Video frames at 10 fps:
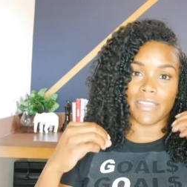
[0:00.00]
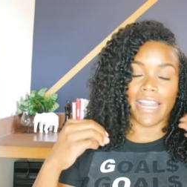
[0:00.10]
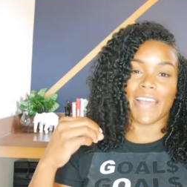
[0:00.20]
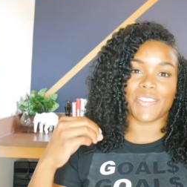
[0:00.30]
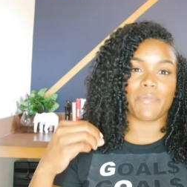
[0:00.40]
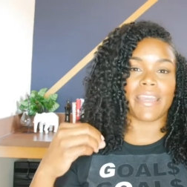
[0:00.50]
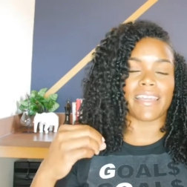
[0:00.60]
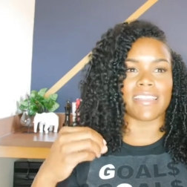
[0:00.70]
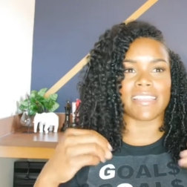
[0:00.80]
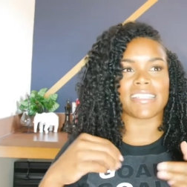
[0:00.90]
that I have to pay
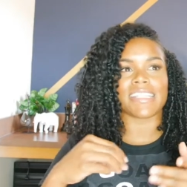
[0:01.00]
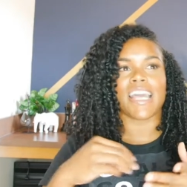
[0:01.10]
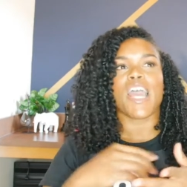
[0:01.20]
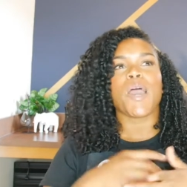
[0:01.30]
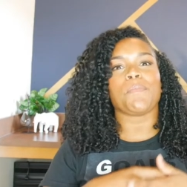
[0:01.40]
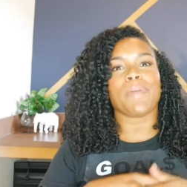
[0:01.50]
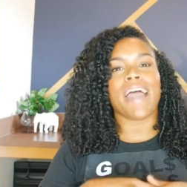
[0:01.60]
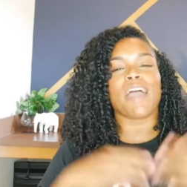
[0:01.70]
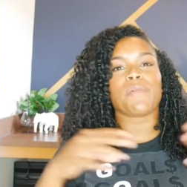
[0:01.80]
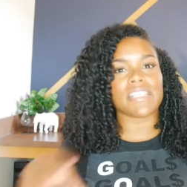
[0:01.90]
this. But
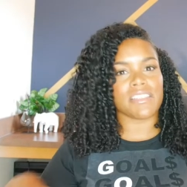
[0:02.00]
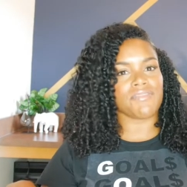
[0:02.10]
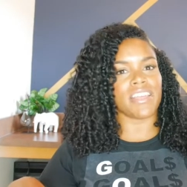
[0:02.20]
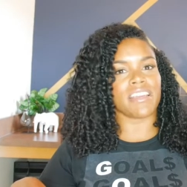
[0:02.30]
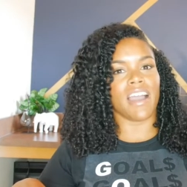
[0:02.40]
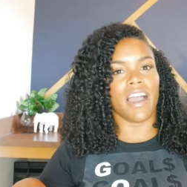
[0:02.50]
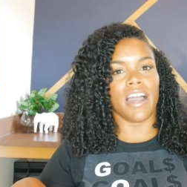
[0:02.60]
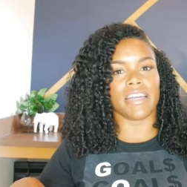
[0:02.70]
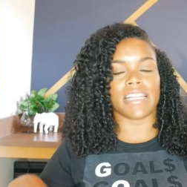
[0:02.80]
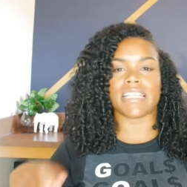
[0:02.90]
I went to
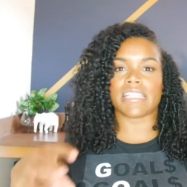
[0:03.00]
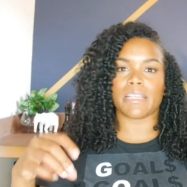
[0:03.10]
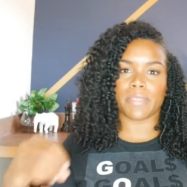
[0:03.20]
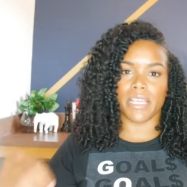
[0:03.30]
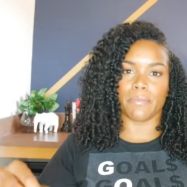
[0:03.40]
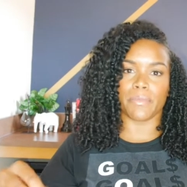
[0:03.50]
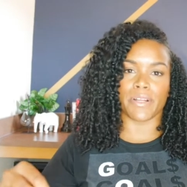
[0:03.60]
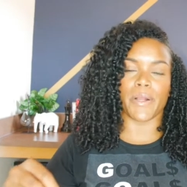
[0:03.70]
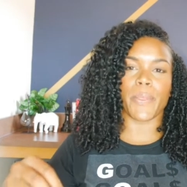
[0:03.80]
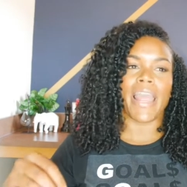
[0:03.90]
FinCon in
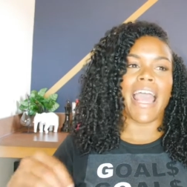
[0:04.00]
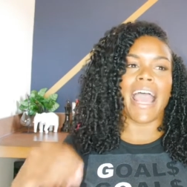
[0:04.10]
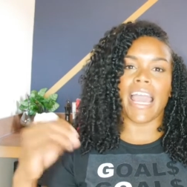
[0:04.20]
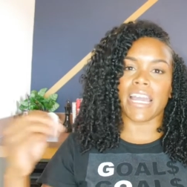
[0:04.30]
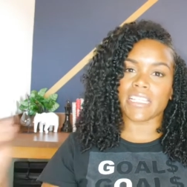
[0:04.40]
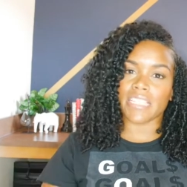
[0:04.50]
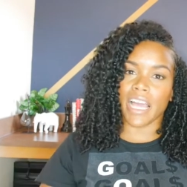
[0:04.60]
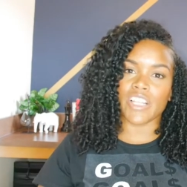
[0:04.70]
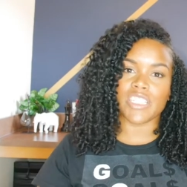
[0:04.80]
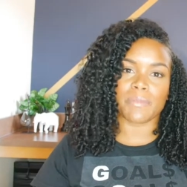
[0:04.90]
September. I had a
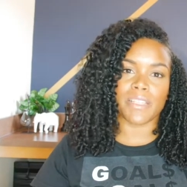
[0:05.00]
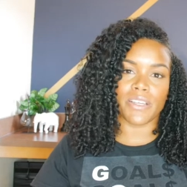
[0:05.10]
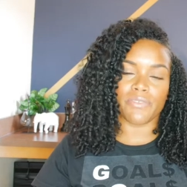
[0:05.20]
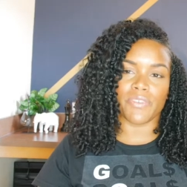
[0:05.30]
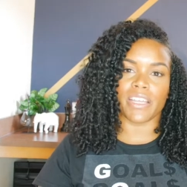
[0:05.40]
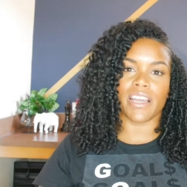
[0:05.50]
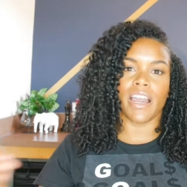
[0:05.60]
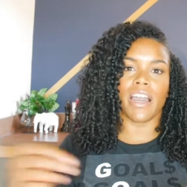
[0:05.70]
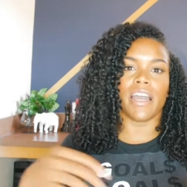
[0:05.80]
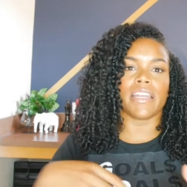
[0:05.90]
scholarship to go to
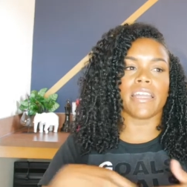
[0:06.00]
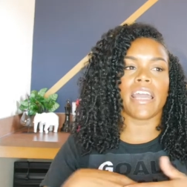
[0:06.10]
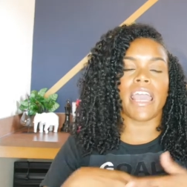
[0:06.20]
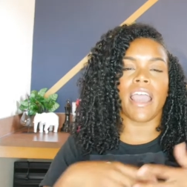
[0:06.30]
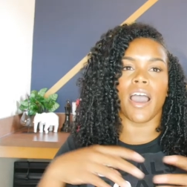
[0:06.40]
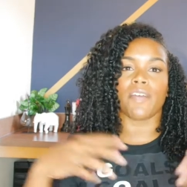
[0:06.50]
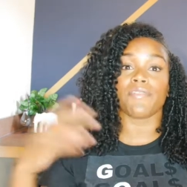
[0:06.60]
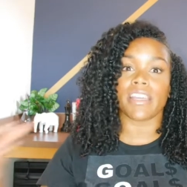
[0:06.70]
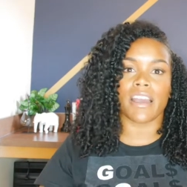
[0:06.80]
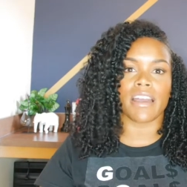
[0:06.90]
FinCon. Uh,
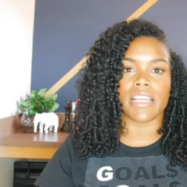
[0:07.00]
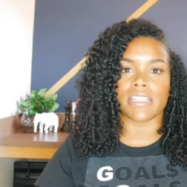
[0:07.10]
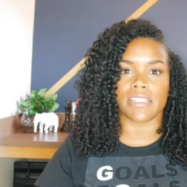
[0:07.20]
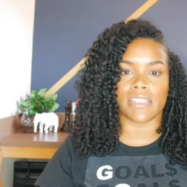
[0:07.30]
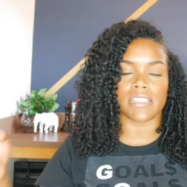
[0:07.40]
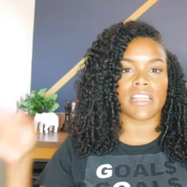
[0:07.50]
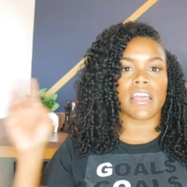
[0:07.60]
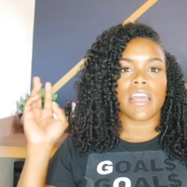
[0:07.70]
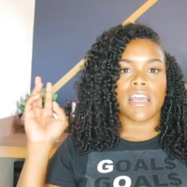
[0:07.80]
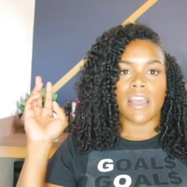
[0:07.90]
FinCon is this
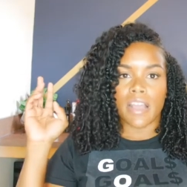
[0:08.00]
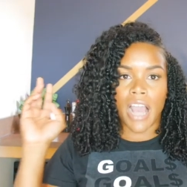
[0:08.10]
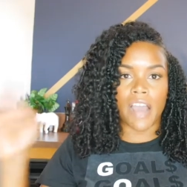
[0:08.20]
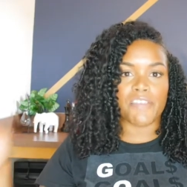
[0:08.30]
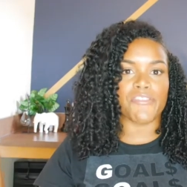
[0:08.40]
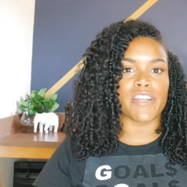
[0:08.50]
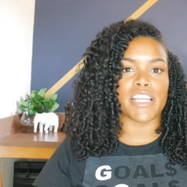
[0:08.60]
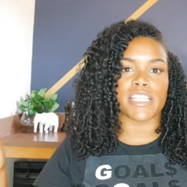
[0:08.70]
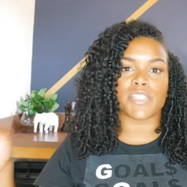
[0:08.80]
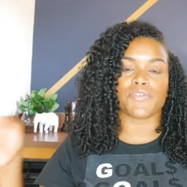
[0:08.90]

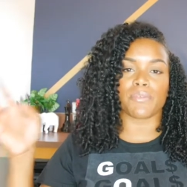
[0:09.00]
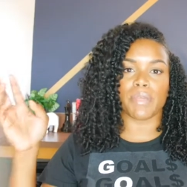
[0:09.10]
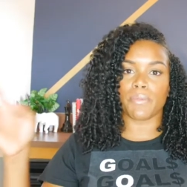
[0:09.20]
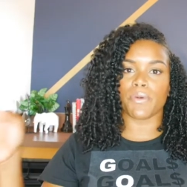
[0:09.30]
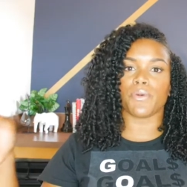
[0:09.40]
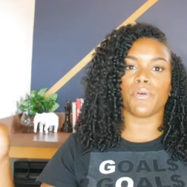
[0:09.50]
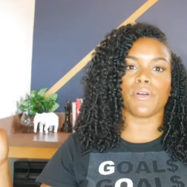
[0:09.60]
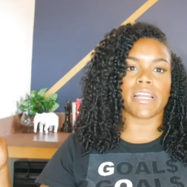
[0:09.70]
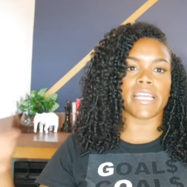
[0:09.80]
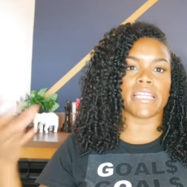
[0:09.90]
conference for people who
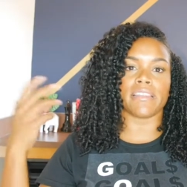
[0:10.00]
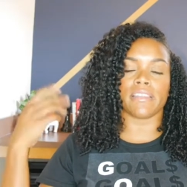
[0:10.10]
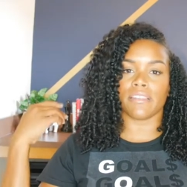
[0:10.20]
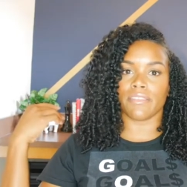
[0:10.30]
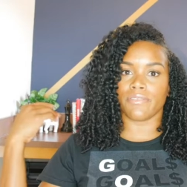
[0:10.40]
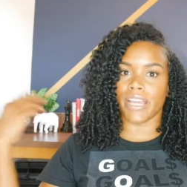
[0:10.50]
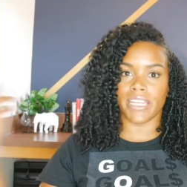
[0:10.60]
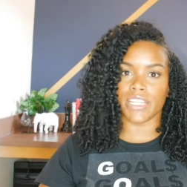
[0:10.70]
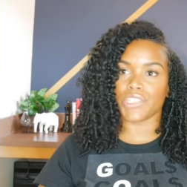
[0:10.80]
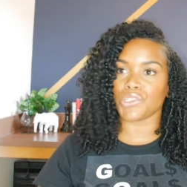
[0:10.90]
are in the
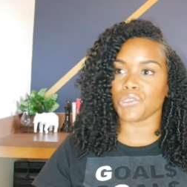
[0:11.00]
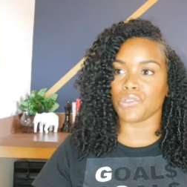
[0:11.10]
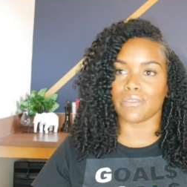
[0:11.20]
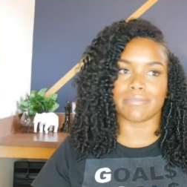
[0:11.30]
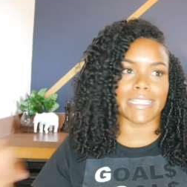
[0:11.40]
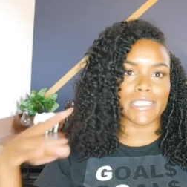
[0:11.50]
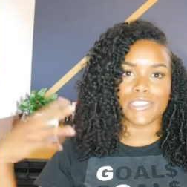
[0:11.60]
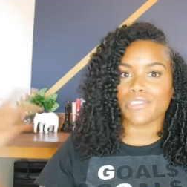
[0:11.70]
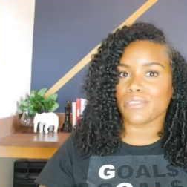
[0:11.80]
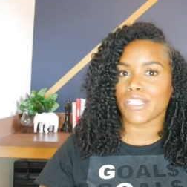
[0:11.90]
financial
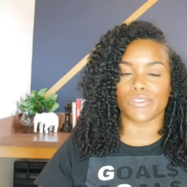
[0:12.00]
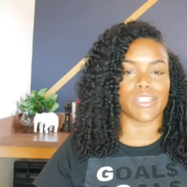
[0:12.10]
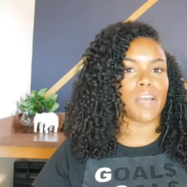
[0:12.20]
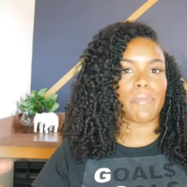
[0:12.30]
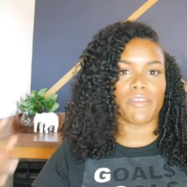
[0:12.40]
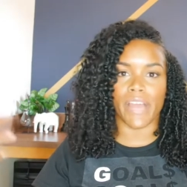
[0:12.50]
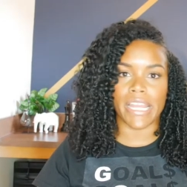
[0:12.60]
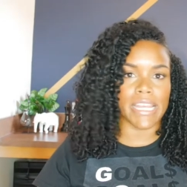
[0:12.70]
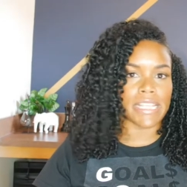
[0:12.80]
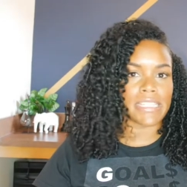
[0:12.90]
industry or talk about
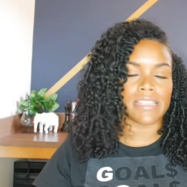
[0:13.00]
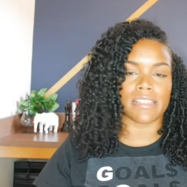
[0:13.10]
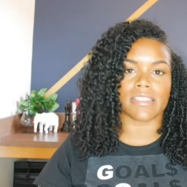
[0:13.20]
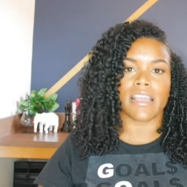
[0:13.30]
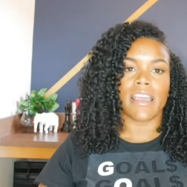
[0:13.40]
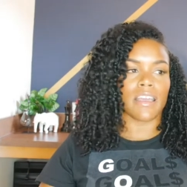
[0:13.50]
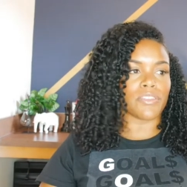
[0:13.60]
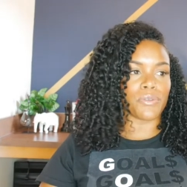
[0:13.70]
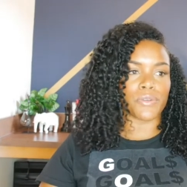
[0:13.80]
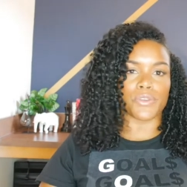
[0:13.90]
finances
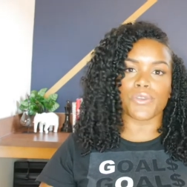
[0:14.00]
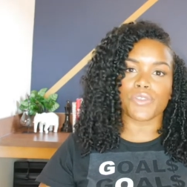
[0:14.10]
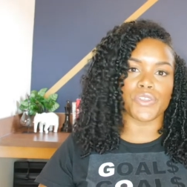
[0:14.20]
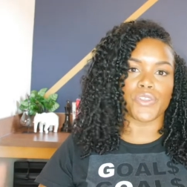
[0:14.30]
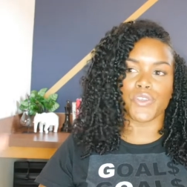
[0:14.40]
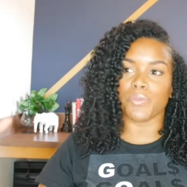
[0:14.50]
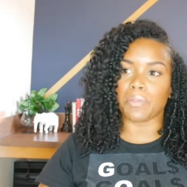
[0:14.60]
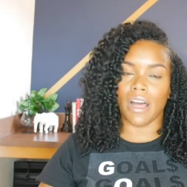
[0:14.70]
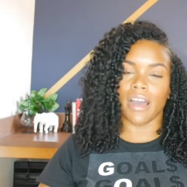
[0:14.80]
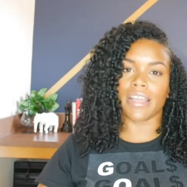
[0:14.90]
through YouTube,
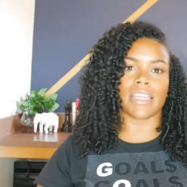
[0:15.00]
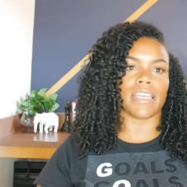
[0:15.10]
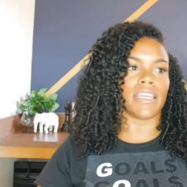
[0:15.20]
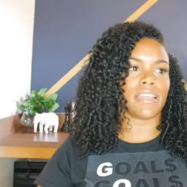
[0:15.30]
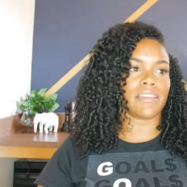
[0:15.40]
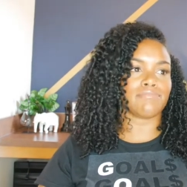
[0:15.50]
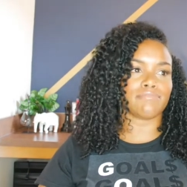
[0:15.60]
blogging,